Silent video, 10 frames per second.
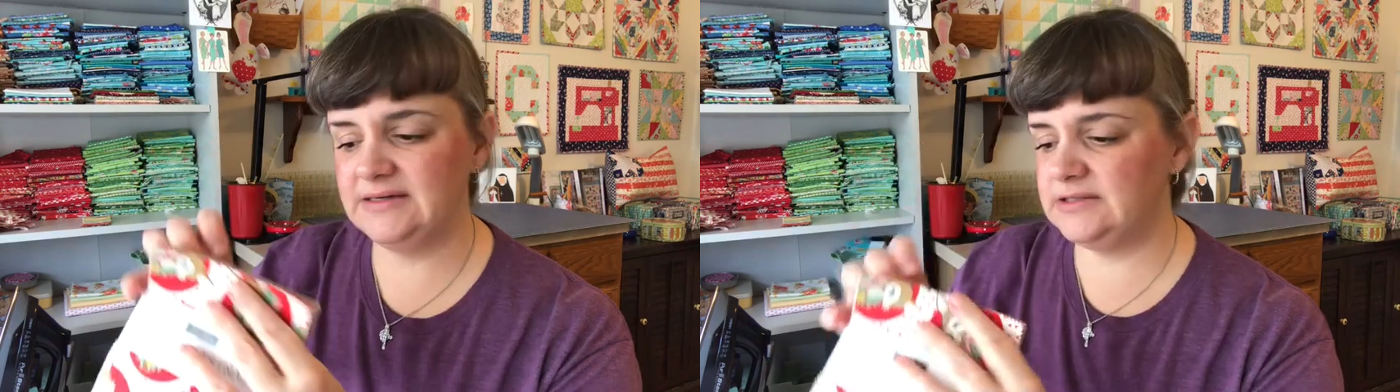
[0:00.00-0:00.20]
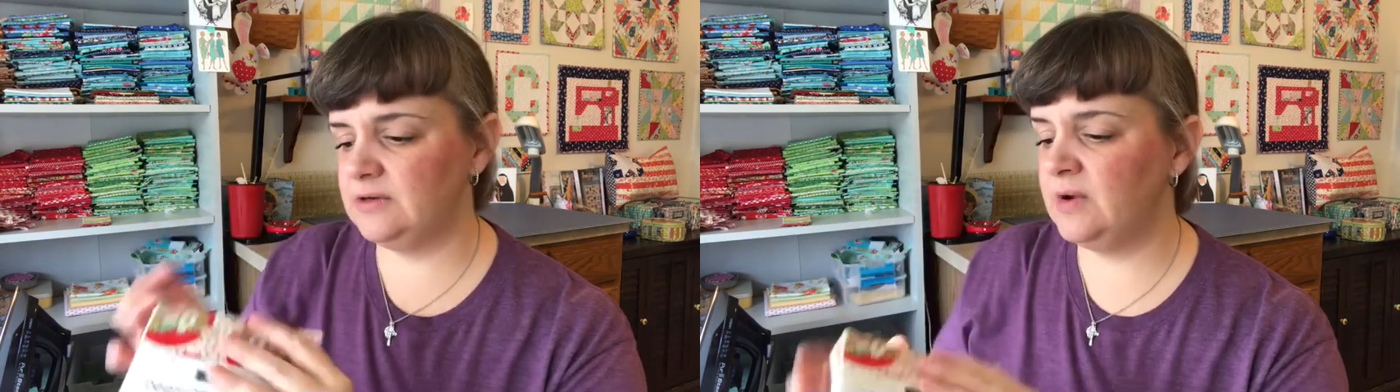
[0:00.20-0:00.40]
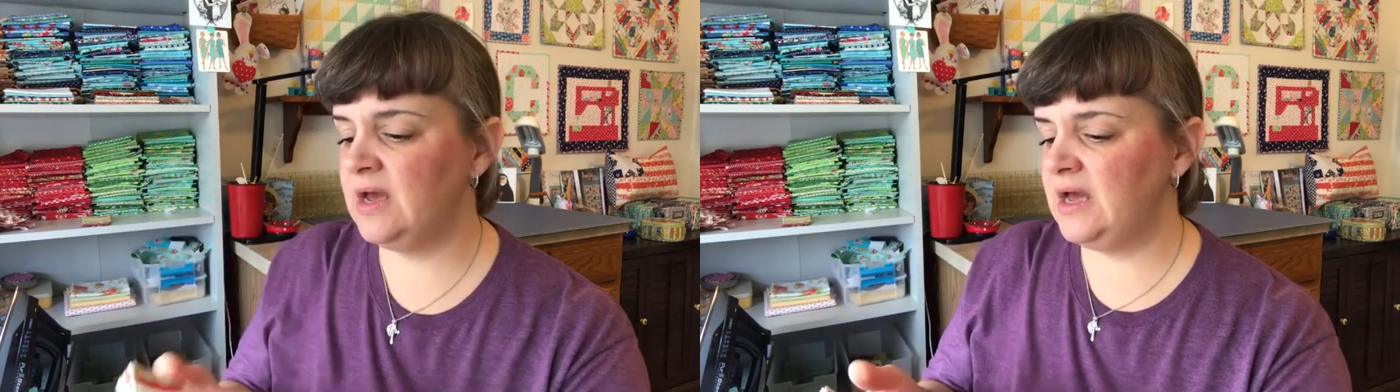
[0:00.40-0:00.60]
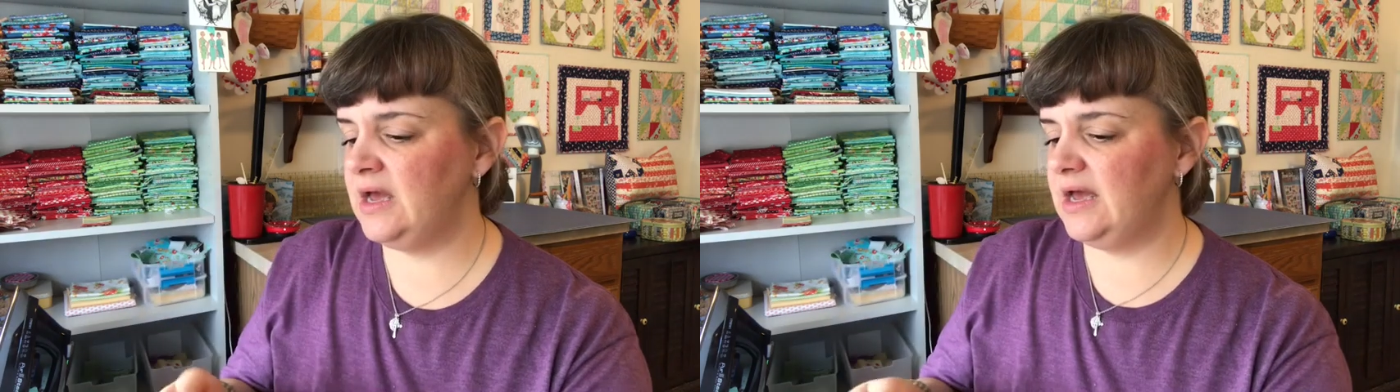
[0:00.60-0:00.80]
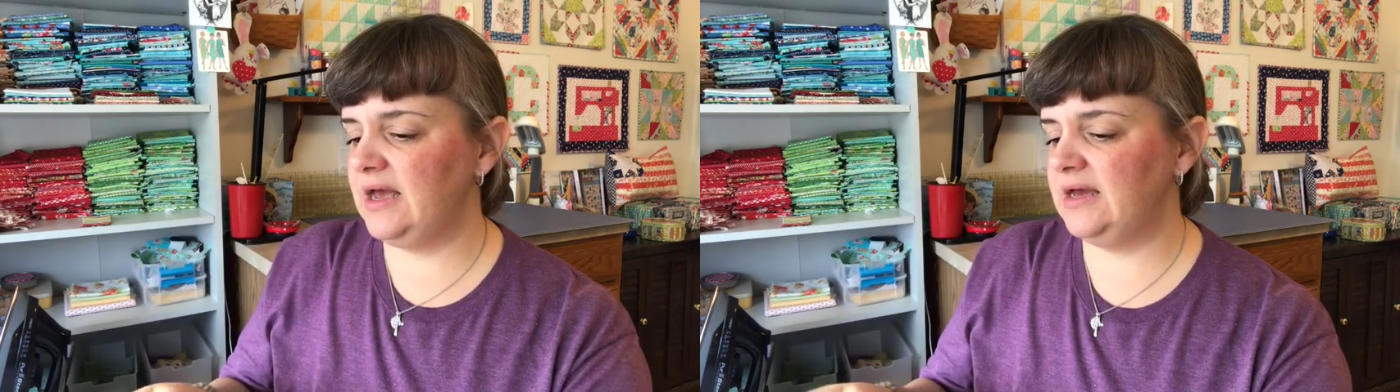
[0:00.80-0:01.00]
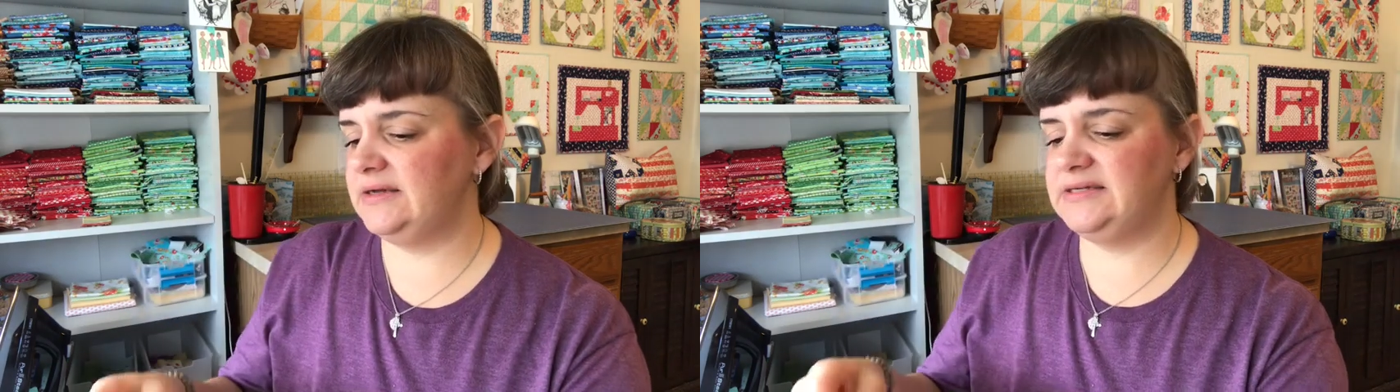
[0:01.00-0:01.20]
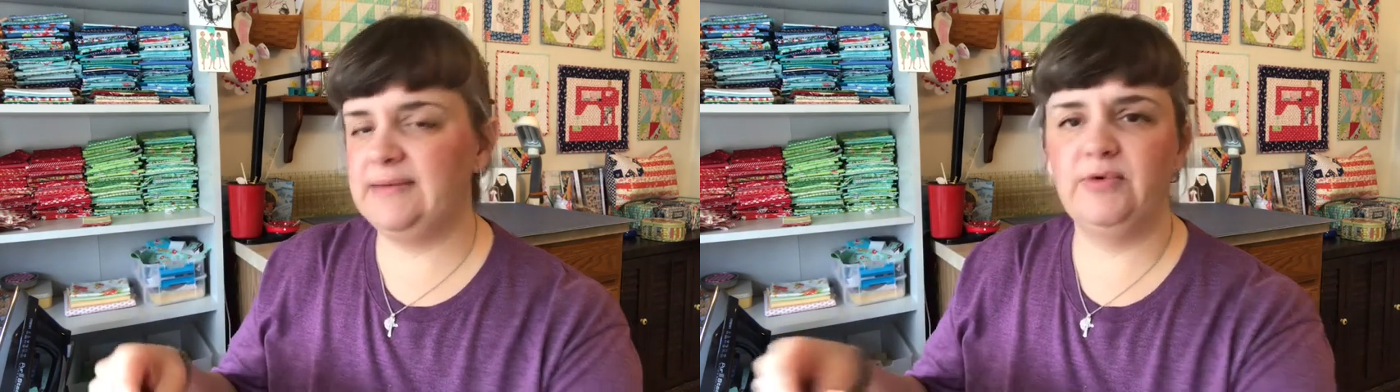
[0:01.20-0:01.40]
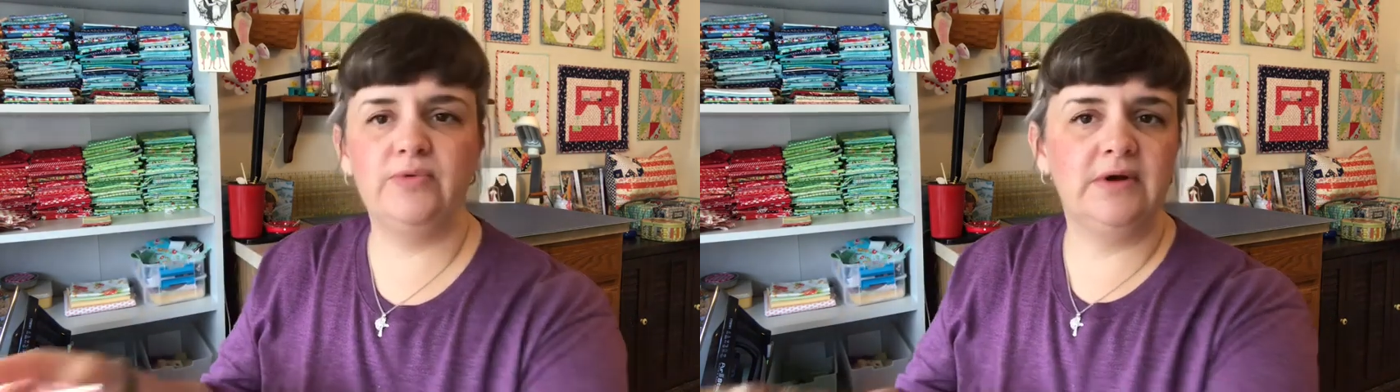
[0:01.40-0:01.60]
So
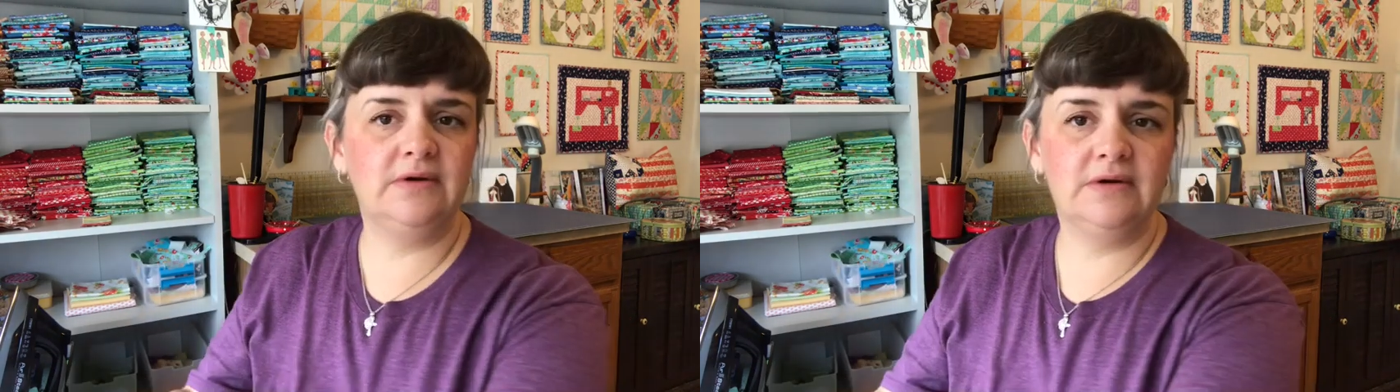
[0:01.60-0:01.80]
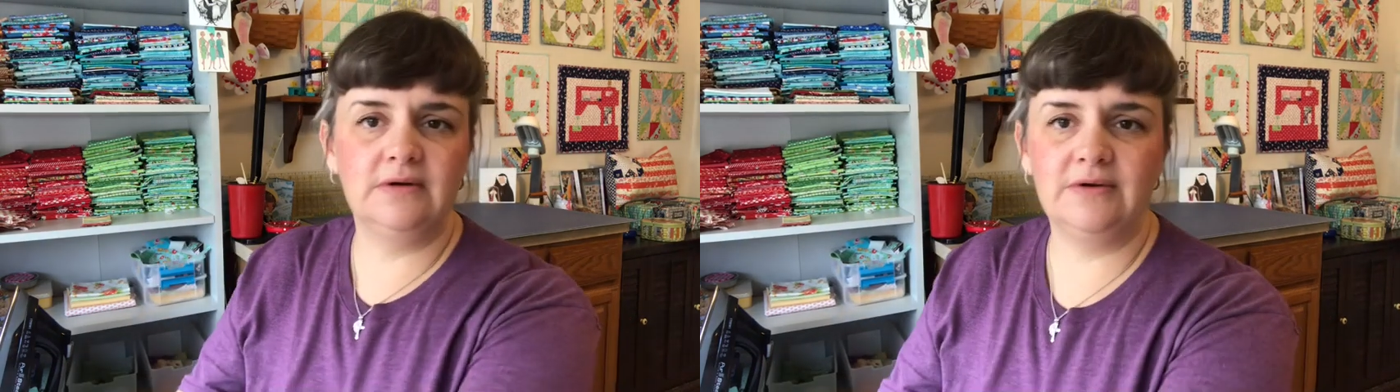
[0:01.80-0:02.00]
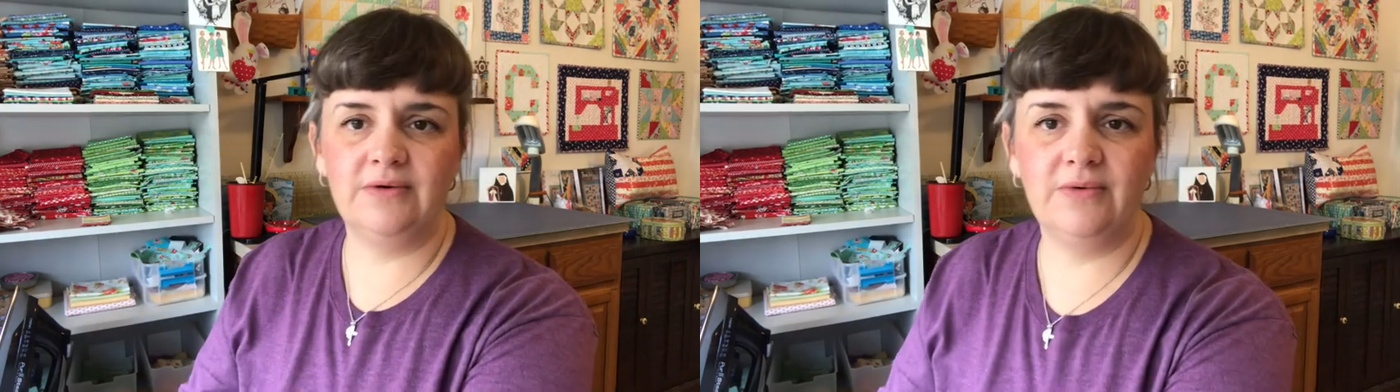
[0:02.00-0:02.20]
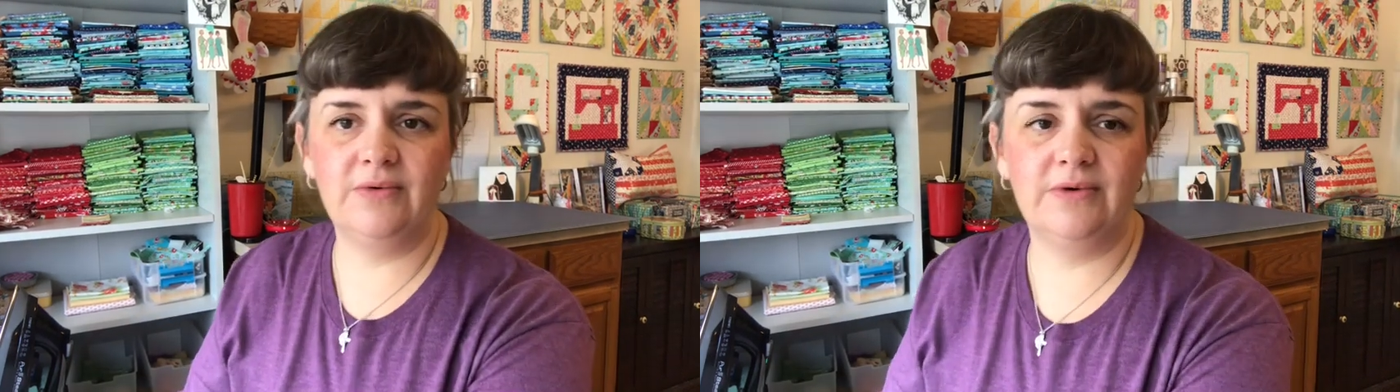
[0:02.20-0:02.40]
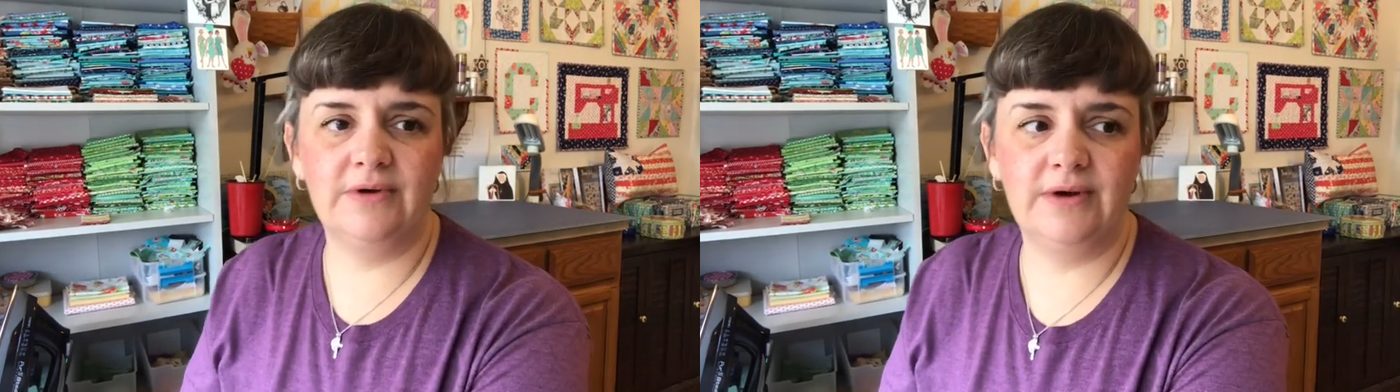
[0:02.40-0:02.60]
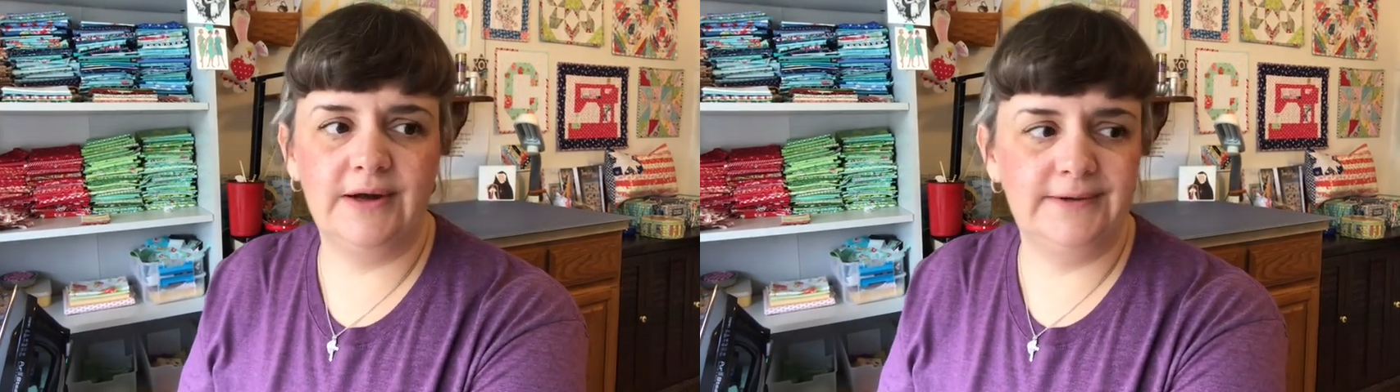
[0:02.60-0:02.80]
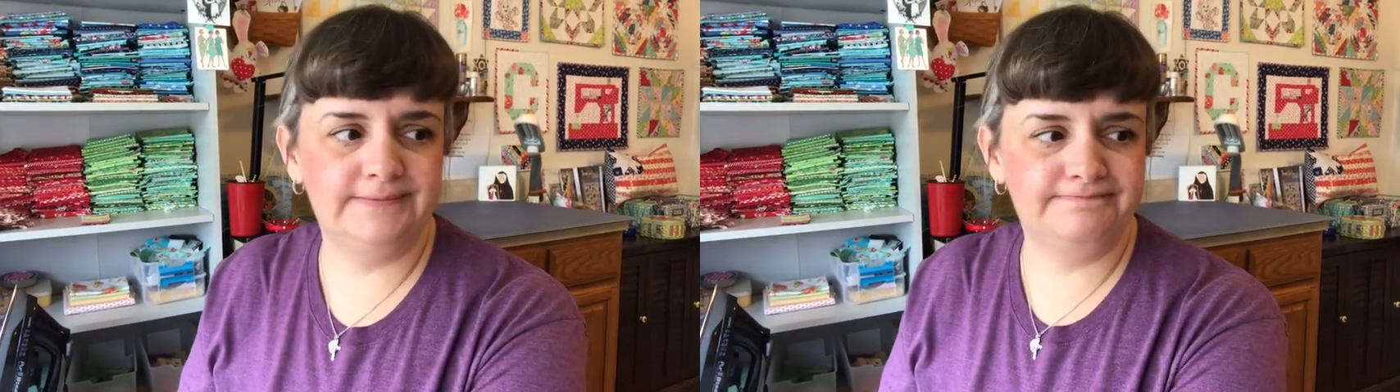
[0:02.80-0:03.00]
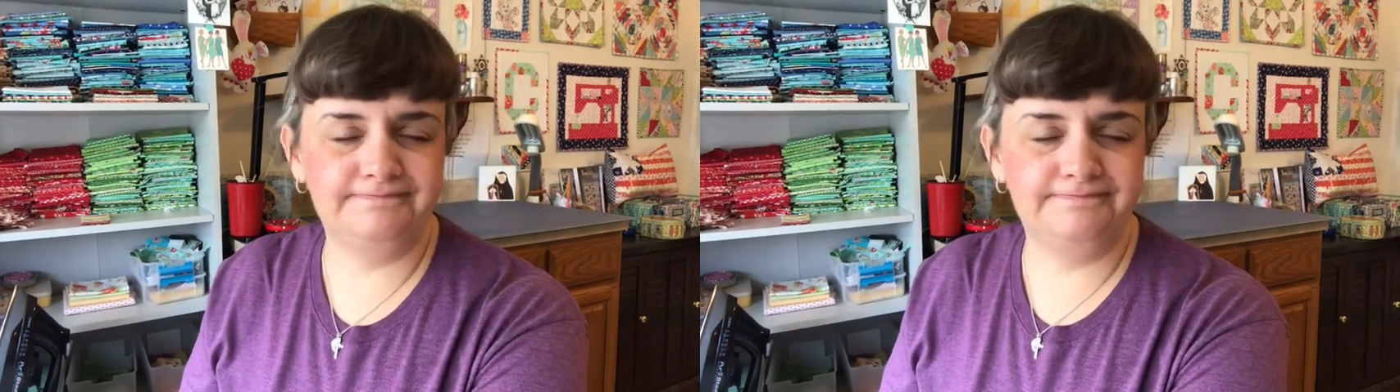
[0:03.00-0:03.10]
table runner, or I